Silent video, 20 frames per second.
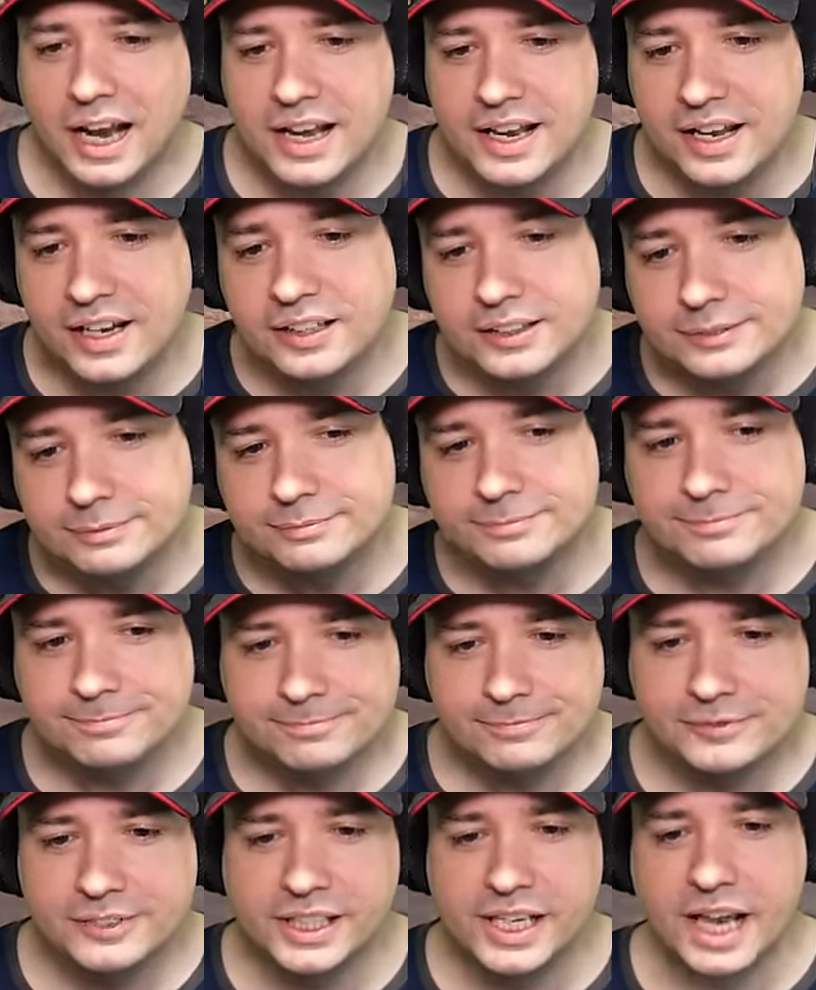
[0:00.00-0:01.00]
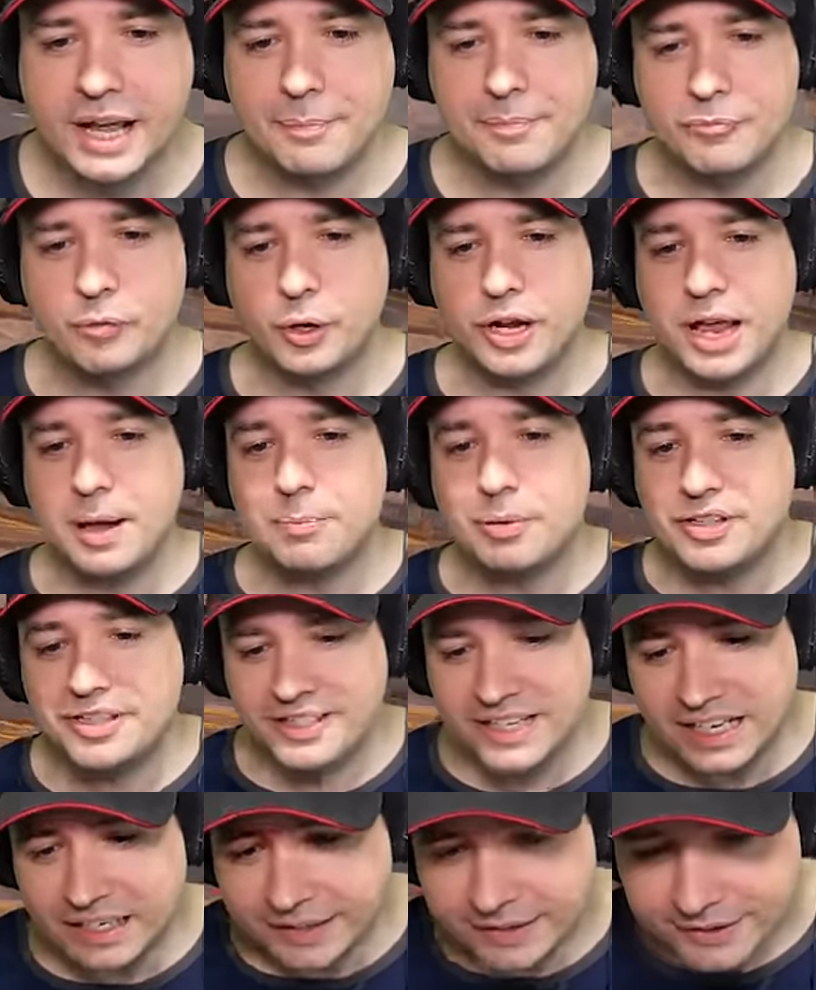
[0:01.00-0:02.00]
then, yeah, what happens
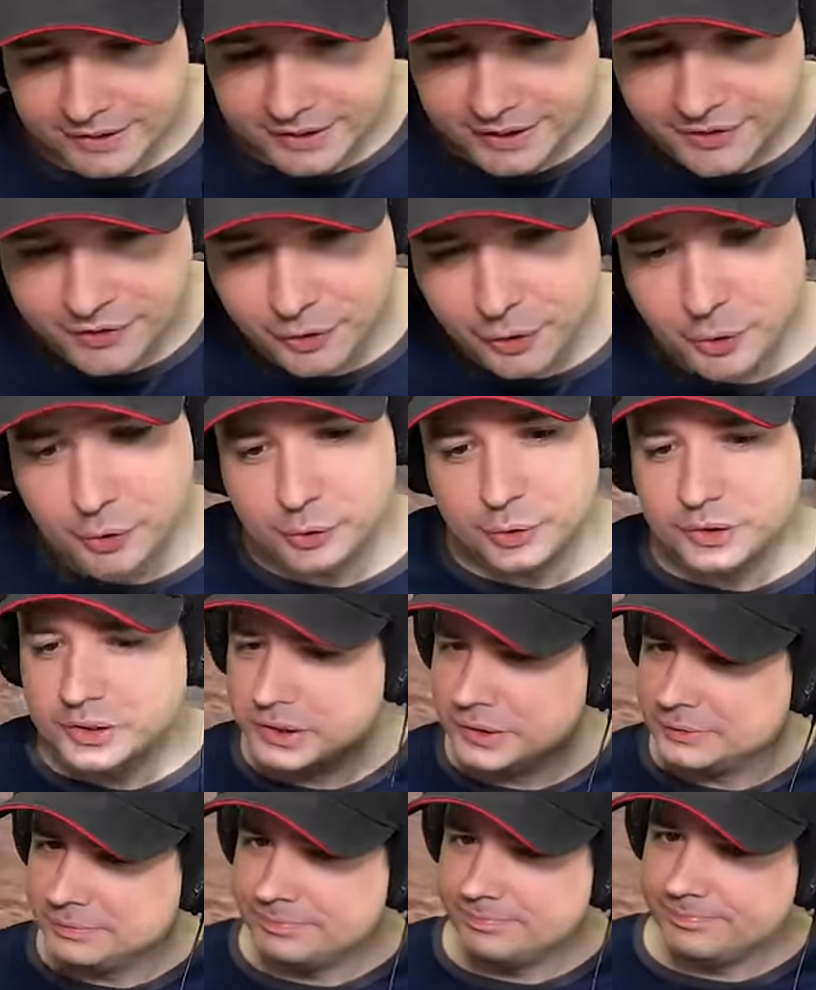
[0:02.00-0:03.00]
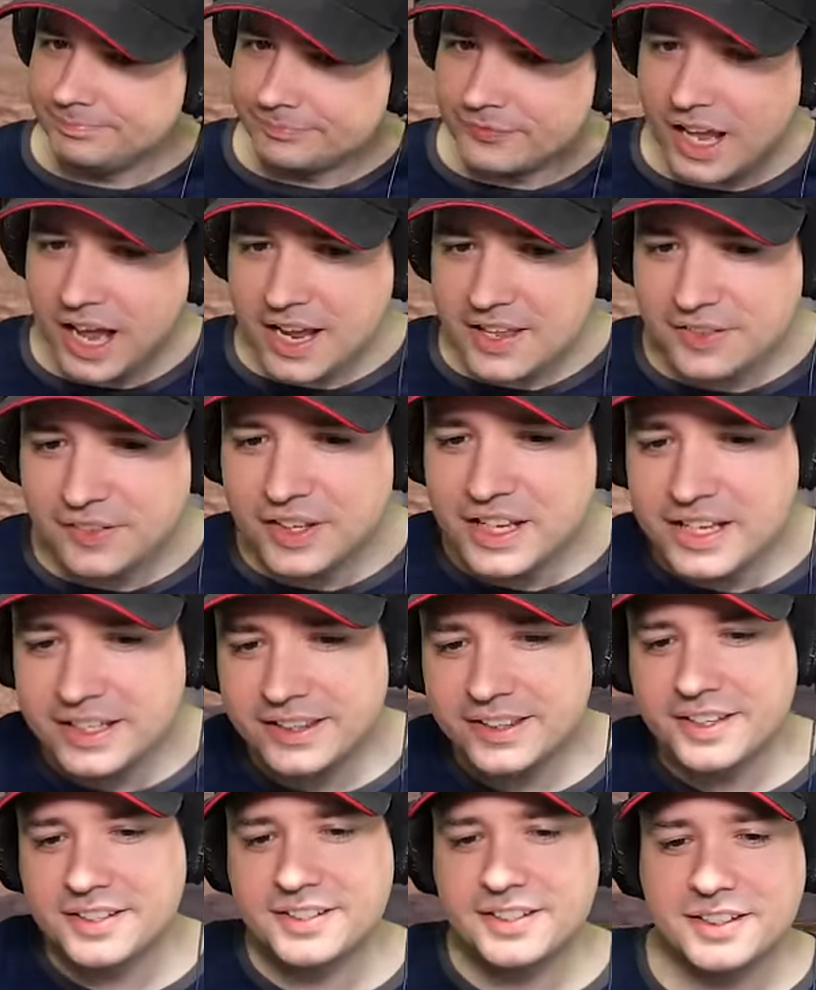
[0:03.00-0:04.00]
then? So, I think
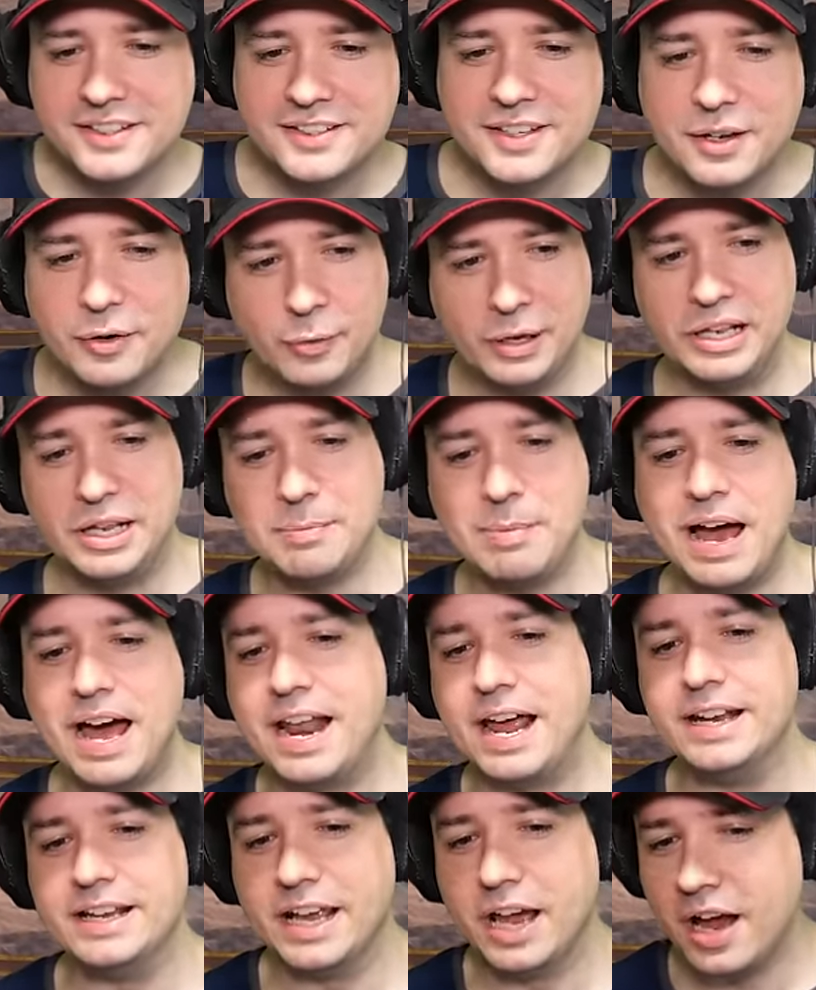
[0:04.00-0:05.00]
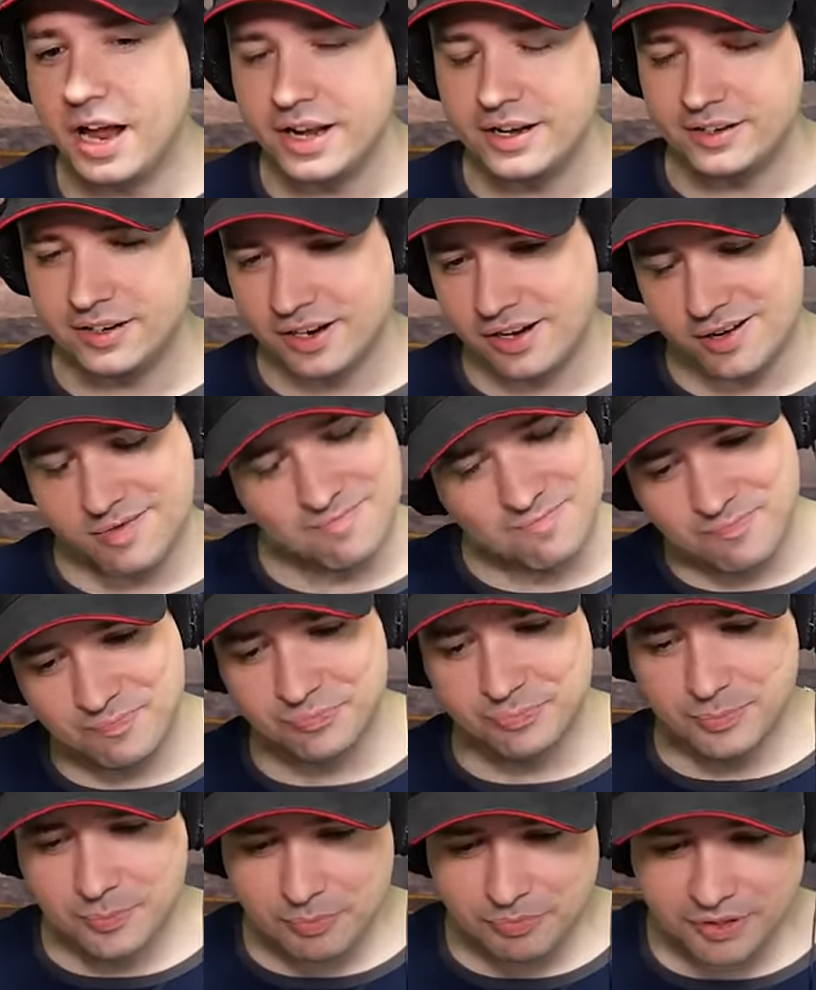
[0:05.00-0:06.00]
this is a really bad idea, and um,
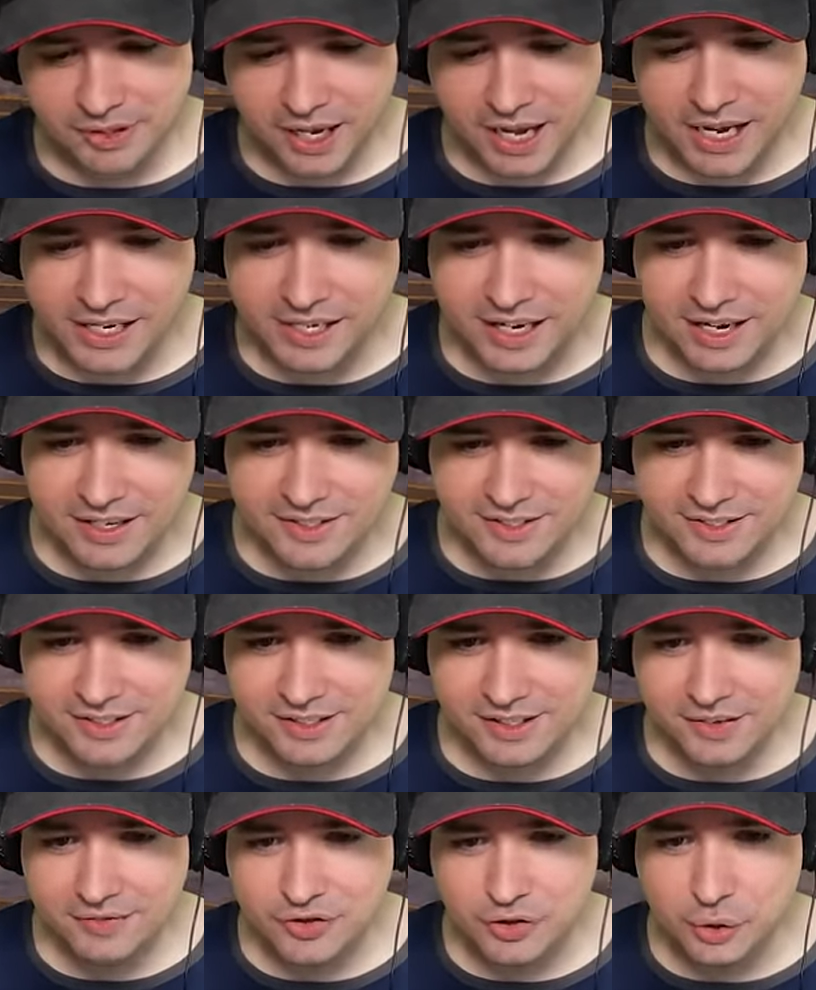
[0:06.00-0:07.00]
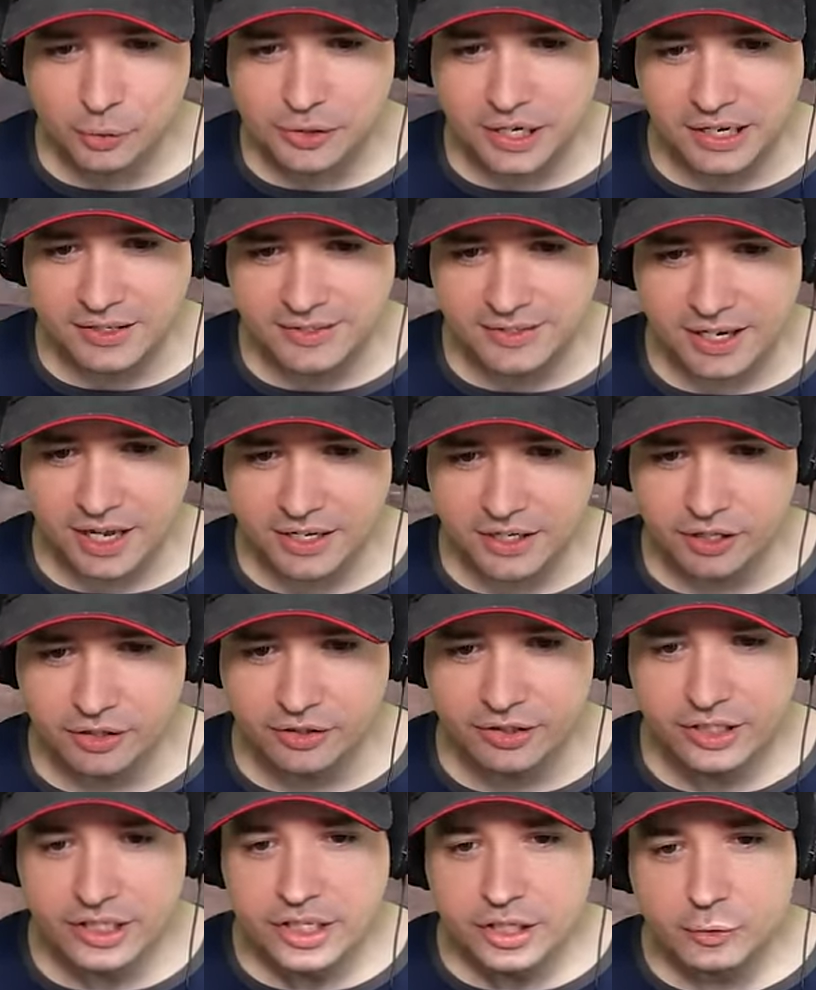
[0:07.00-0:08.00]
I guess uh, I've showcased that
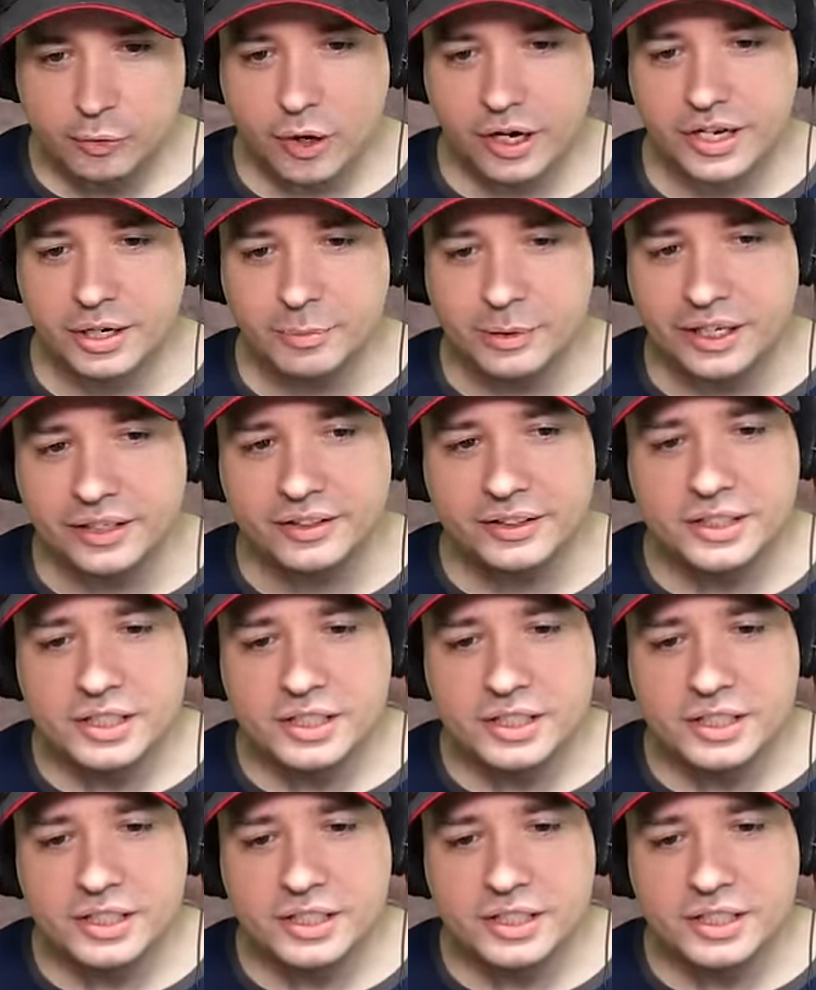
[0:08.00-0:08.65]
here quite a bit.